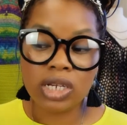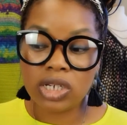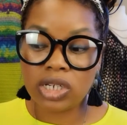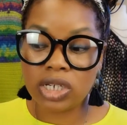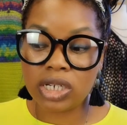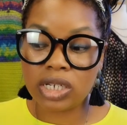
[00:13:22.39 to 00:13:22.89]

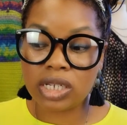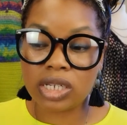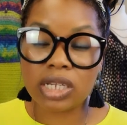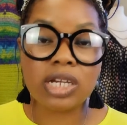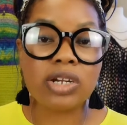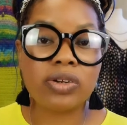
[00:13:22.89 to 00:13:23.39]
She
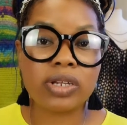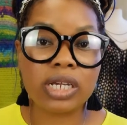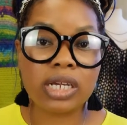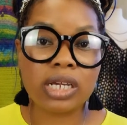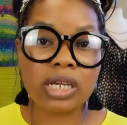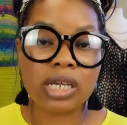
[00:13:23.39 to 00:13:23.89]

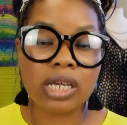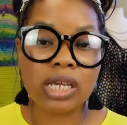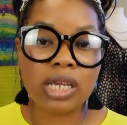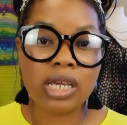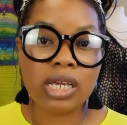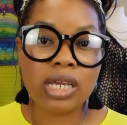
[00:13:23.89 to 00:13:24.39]
literally
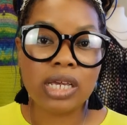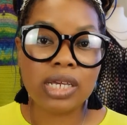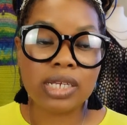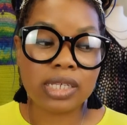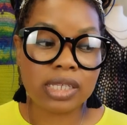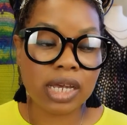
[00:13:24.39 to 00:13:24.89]

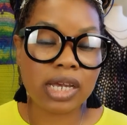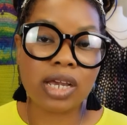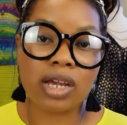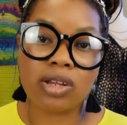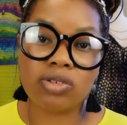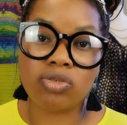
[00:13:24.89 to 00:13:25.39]
is
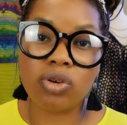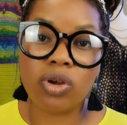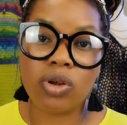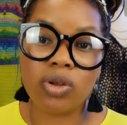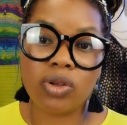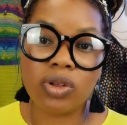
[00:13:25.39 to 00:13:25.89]
taking
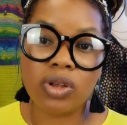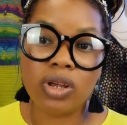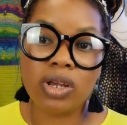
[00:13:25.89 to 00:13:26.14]
control.